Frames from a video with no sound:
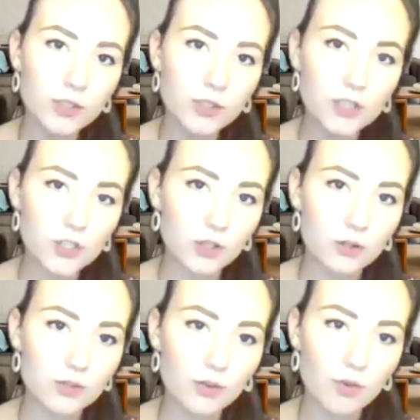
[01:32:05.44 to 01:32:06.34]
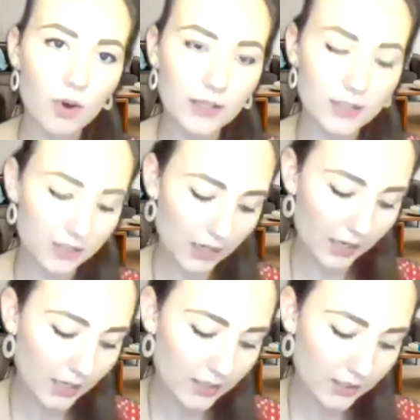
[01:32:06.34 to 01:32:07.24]
choose the right
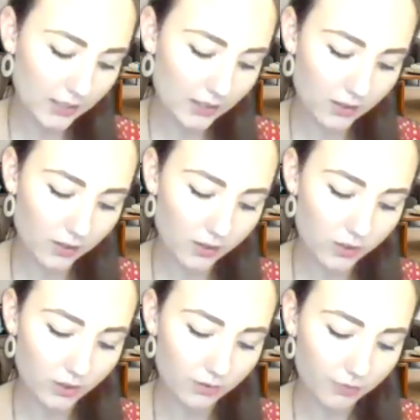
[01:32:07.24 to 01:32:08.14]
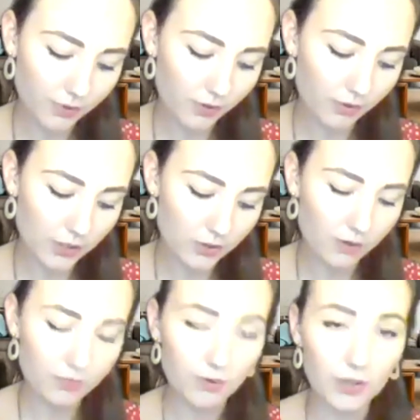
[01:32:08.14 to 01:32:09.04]
heating solution for a
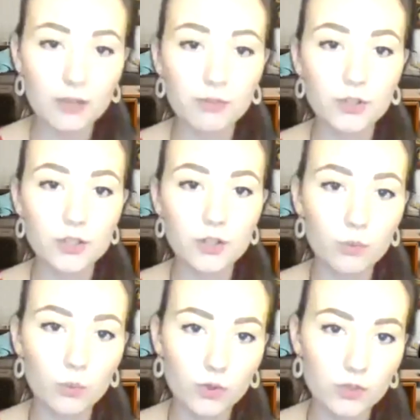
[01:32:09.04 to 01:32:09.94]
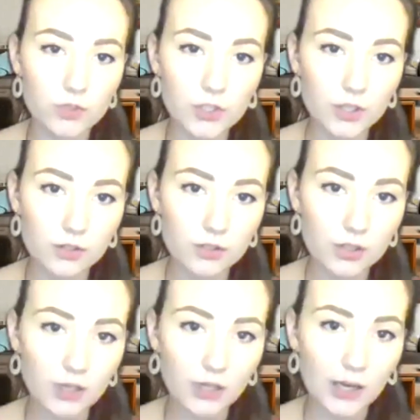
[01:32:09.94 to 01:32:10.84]
retrofit if you don't want to use a
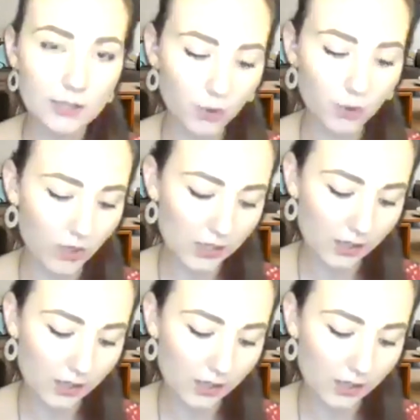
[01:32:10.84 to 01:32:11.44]
gas boiler?